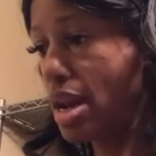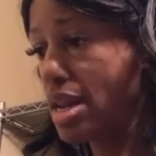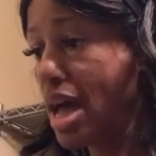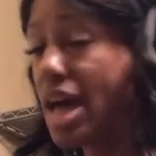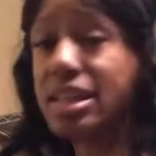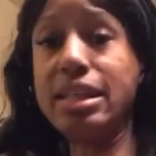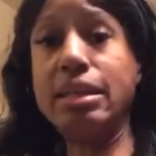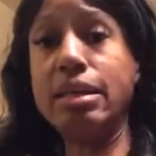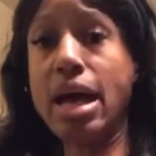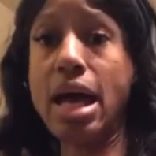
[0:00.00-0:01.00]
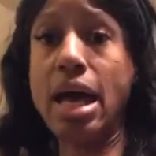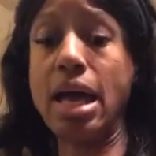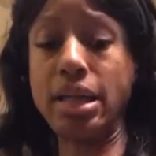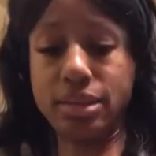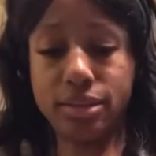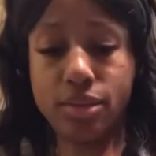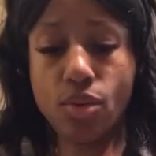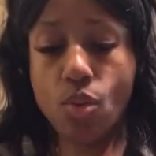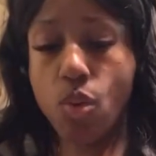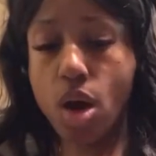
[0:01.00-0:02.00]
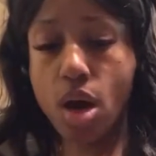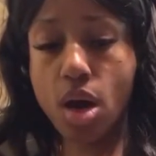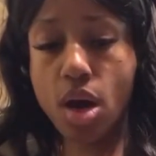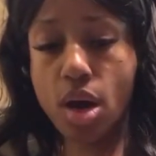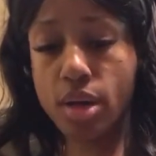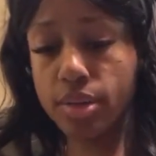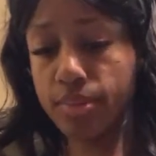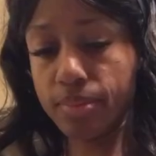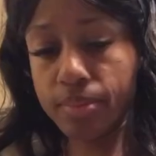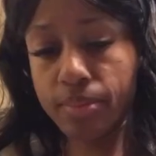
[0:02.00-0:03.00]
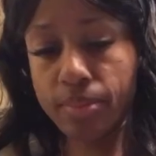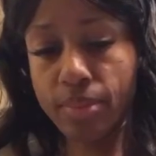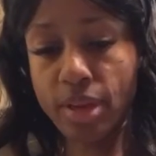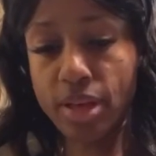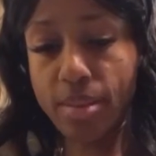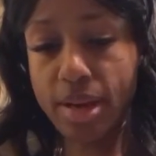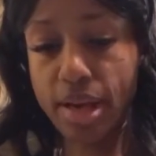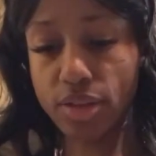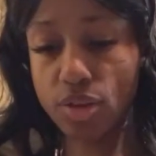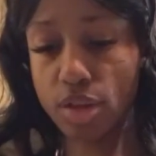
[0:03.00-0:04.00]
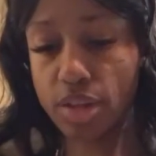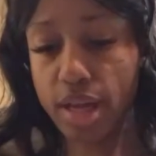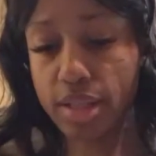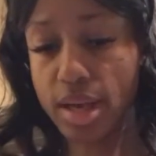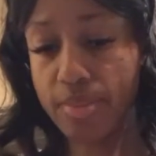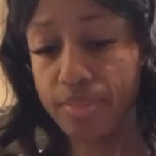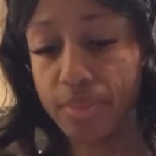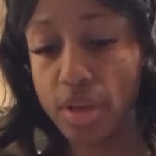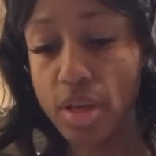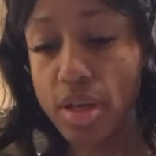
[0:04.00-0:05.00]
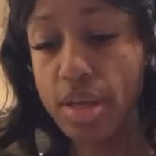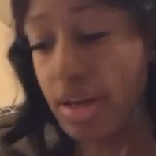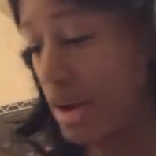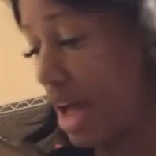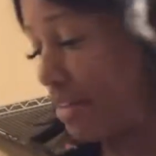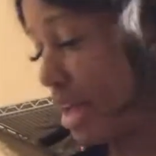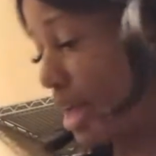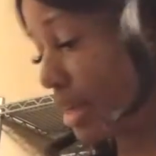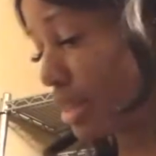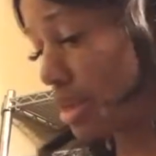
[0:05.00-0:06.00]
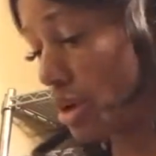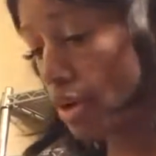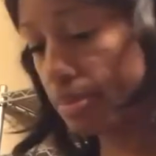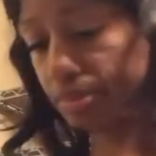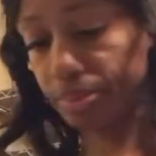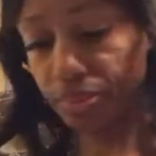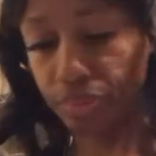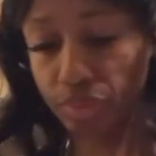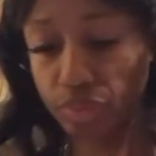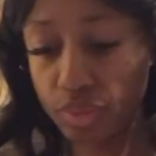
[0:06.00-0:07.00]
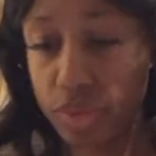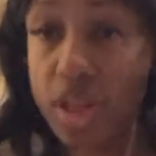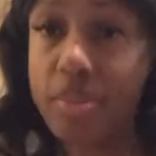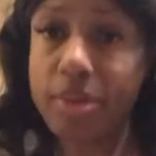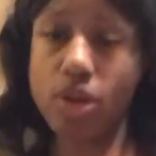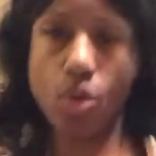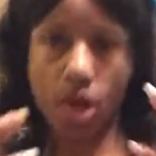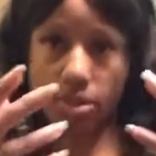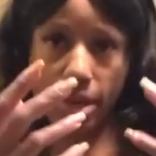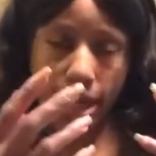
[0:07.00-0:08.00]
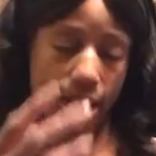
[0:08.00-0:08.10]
99. What? Now my hands are all jacked up. Now I have eggs here. I'm going to go wash my